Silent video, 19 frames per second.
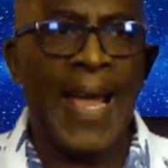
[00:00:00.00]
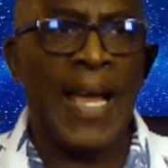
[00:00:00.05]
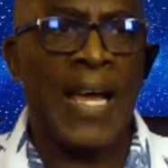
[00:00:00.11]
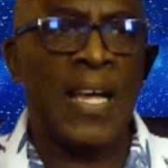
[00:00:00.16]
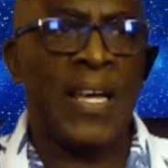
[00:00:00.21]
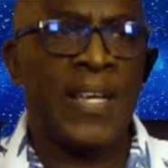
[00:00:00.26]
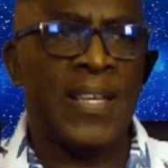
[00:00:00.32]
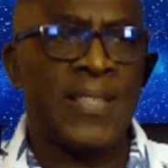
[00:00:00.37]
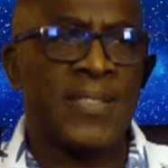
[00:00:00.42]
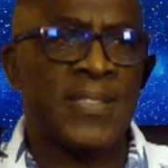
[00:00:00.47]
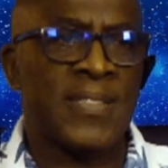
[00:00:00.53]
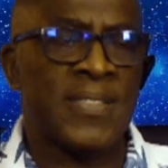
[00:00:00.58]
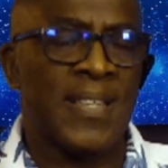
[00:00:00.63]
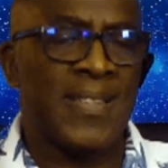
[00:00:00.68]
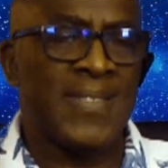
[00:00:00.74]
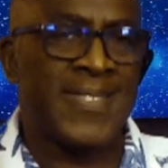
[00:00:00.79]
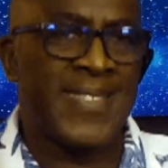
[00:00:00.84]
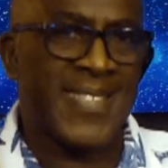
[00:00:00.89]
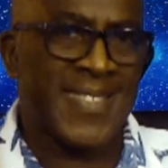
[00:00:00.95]
as
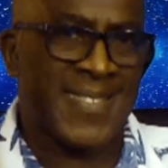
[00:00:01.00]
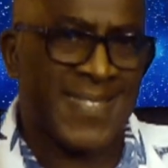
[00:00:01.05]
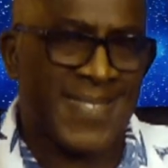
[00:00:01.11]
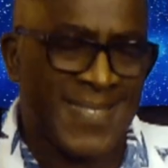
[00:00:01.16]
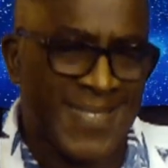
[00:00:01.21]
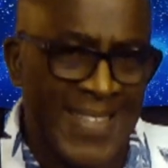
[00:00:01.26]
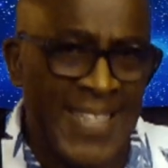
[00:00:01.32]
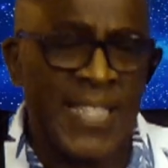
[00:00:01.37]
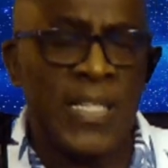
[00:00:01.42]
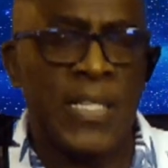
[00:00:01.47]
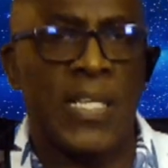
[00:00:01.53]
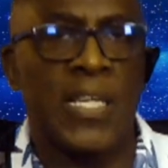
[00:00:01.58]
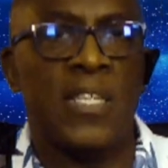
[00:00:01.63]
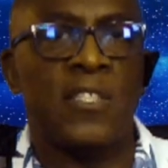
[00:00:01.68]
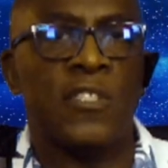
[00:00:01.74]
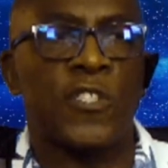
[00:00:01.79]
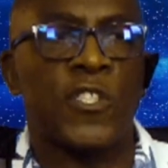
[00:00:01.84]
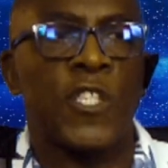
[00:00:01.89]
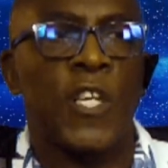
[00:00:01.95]

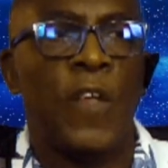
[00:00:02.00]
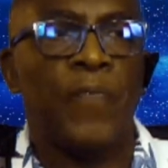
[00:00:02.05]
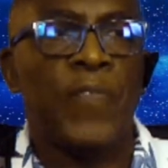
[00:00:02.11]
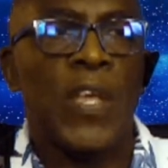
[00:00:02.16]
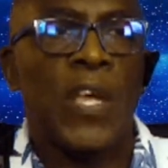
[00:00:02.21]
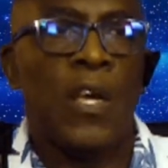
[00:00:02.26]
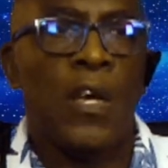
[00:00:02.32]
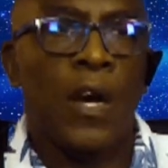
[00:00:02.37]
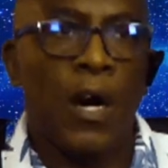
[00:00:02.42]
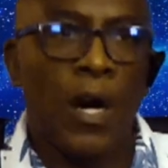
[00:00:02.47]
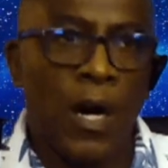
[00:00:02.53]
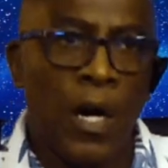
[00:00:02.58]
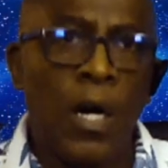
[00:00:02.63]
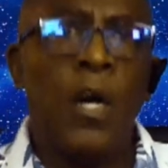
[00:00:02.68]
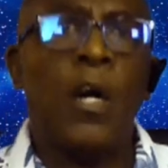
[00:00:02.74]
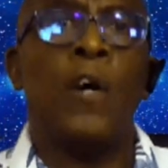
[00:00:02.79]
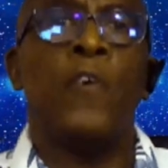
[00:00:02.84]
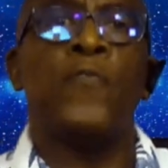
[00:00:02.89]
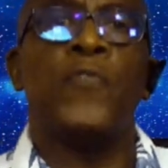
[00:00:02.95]
descendants
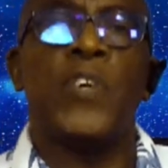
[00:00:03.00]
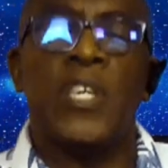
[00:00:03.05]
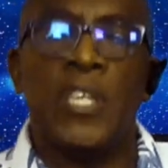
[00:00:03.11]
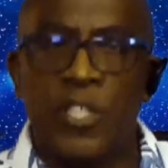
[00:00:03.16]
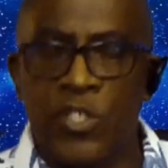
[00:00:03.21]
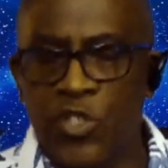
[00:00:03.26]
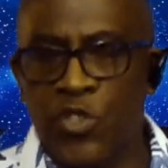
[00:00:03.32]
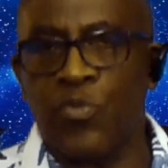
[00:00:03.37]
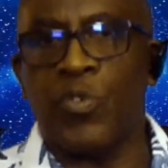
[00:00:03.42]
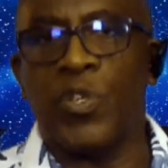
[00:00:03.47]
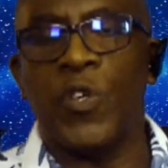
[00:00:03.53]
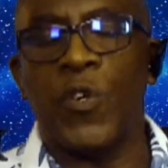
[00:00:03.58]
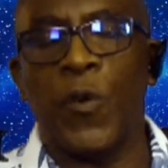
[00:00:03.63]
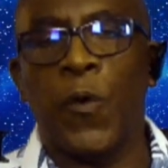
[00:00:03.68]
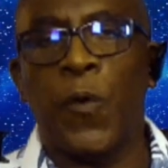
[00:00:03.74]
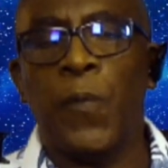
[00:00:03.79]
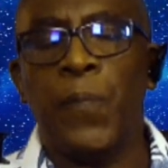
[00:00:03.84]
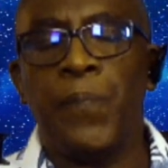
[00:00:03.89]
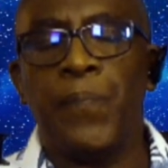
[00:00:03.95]
of
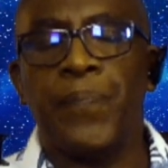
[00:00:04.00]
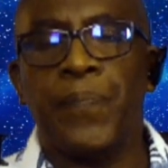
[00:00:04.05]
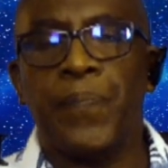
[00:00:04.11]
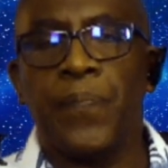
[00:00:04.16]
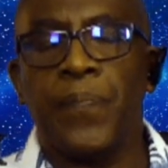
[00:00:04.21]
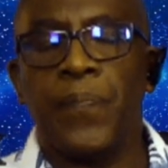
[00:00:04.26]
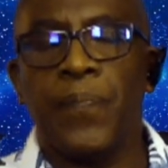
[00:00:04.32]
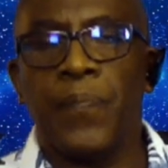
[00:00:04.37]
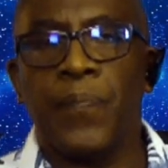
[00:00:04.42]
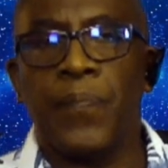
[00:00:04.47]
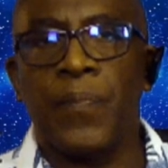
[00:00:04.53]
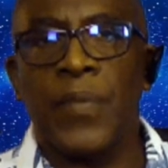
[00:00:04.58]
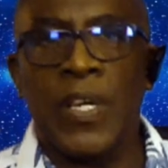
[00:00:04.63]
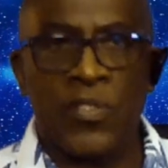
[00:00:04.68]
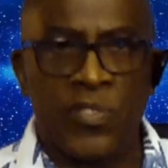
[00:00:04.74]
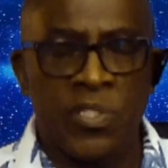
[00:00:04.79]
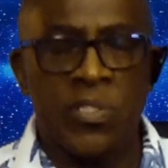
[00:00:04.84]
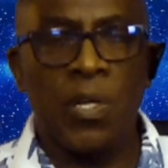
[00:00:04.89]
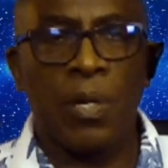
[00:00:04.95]
Israel.
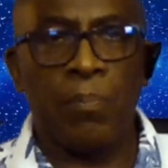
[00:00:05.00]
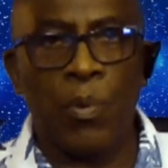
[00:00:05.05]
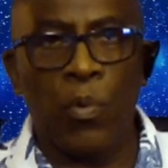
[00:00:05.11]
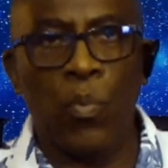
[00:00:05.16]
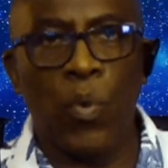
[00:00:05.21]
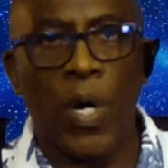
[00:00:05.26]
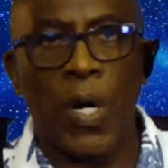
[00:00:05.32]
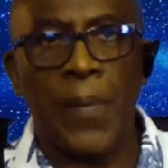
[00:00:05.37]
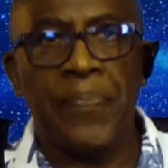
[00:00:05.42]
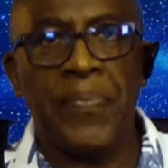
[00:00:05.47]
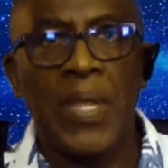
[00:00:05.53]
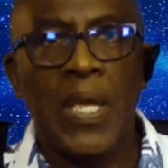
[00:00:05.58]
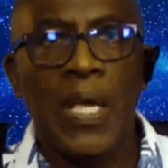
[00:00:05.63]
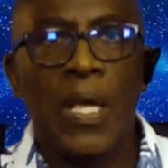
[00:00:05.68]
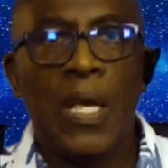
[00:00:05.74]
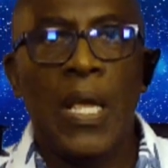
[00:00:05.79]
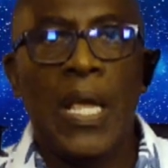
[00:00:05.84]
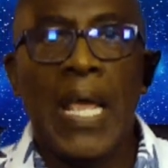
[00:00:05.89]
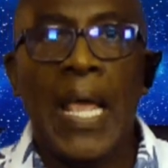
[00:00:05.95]
That's number one.
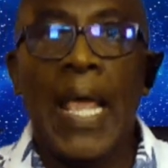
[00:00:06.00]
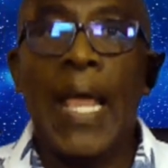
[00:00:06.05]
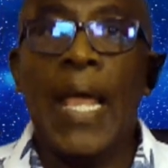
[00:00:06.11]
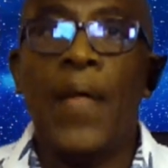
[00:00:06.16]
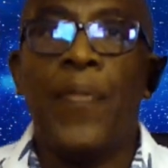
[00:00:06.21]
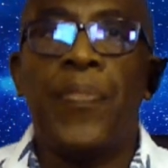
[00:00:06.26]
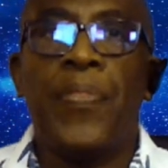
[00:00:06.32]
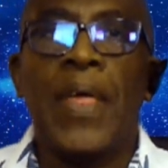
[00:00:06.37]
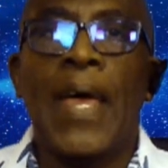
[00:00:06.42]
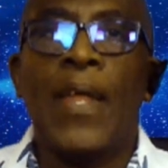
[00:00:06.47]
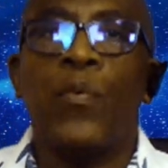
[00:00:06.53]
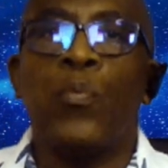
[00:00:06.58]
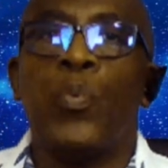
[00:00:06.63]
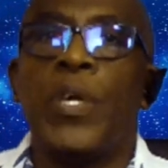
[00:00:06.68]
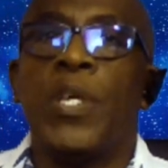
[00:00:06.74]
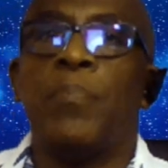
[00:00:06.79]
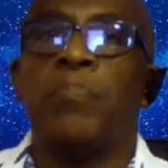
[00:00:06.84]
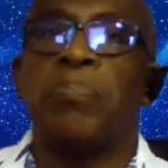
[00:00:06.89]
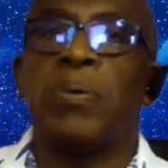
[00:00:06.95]
And that
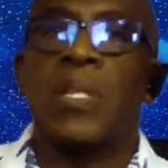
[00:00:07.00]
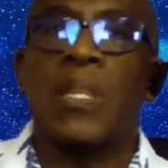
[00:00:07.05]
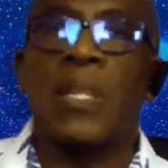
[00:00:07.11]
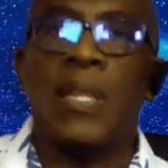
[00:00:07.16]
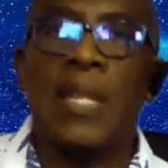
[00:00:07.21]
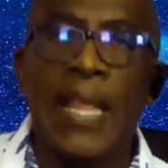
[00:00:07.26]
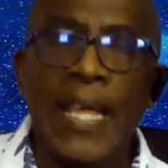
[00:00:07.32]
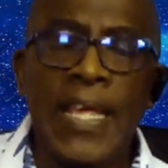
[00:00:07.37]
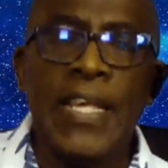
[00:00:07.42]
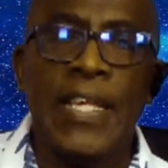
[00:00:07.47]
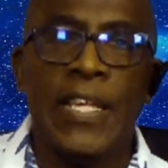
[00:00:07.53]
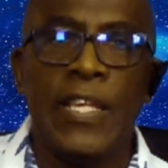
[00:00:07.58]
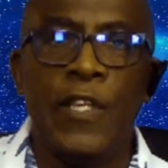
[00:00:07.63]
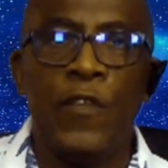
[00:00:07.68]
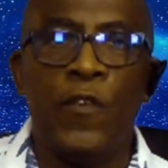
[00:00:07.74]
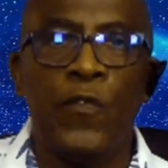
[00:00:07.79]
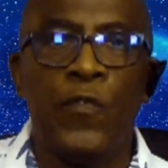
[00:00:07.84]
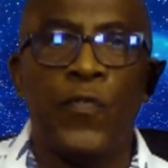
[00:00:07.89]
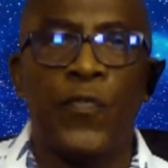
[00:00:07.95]
we
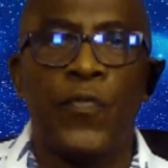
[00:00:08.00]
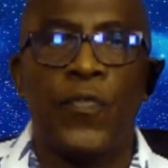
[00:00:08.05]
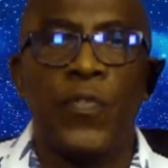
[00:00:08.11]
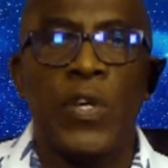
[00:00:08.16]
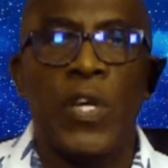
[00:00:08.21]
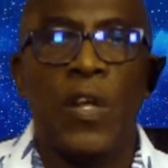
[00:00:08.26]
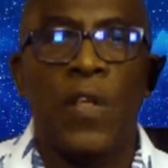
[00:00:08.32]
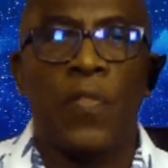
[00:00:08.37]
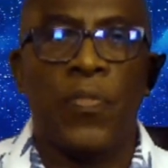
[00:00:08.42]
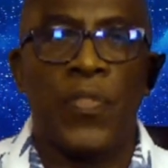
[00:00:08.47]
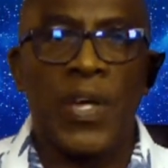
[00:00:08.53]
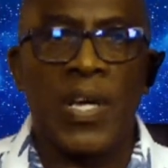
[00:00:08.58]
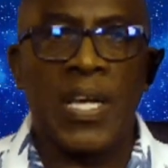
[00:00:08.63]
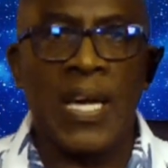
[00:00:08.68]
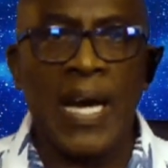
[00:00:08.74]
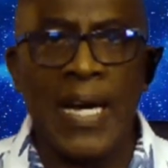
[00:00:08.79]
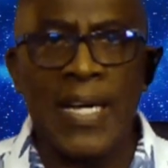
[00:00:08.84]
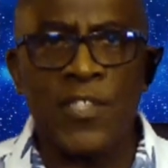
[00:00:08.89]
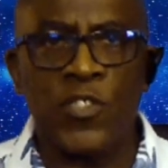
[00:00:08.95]
believe the
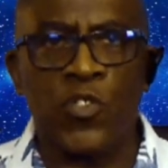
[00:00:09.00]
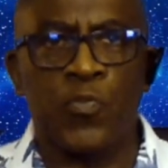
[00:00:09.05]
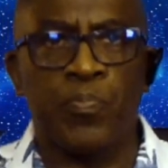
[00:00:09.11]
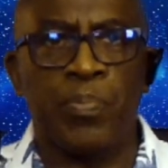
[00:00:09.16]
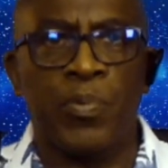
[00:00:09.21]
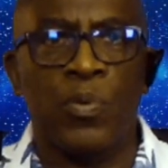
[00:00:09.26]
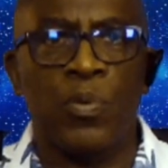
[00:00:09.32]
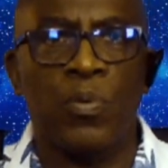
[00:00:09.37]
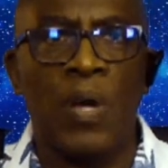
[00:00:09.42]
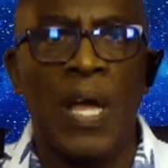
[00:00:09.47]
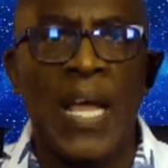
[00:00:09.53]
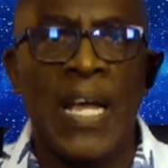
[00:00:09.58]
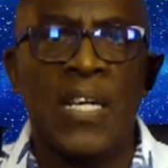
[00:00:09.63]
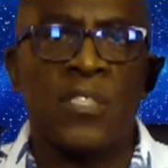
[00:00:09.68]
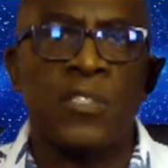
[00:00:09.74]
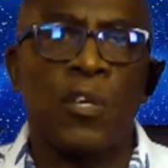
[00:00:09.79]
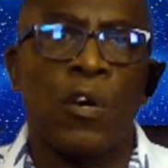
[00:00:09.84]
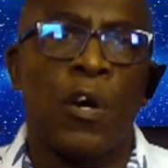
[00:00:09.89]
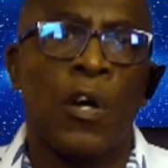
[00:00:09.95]
gospel
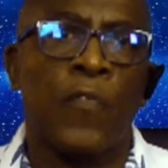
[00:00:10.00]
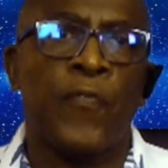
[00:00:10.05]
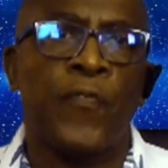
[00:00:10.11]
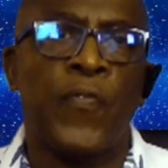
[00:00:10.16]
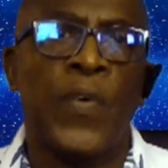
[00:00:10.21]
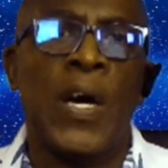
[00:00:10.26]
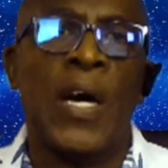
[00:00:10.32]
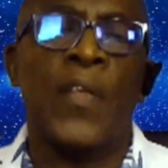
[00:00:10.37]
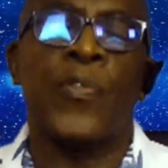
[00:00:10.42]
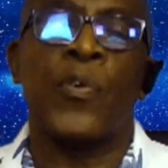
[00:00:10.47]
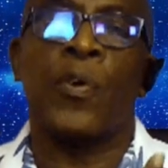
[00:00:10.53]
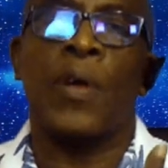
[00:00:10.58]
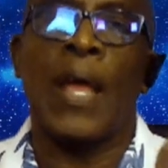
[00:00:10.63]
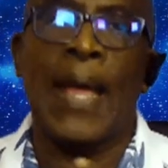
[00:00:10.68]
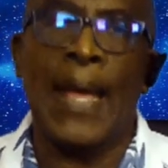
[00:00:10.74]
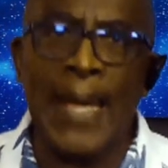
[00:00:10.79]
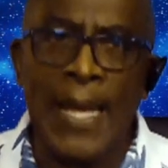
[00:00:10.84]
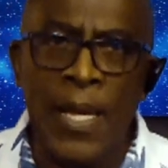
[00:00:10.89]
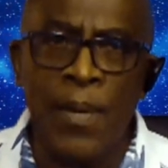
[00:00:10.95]
as our
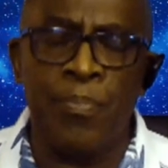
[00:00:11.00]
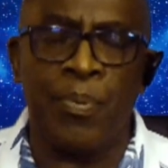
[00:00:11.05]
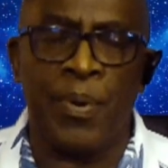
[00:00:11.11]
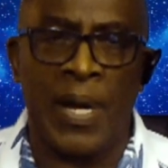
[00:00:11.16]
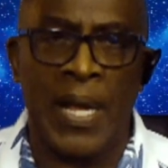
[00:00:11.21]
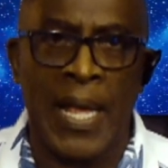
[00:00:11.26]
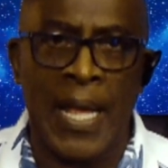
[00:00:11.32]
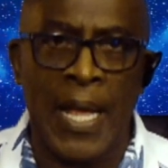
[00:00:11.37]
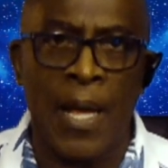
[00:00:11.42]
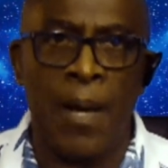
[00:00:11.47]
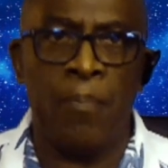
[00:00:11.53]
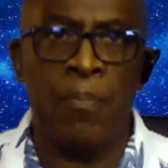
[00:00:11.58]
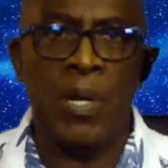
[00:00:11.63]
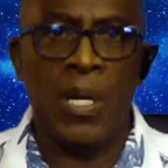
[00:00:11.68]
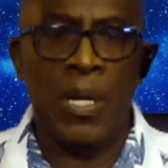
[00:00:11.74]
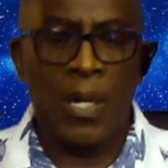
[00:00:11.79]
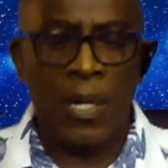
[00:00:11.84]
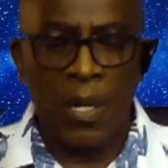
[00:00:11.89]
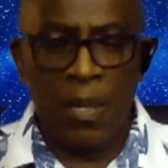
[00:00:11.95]
father Abraham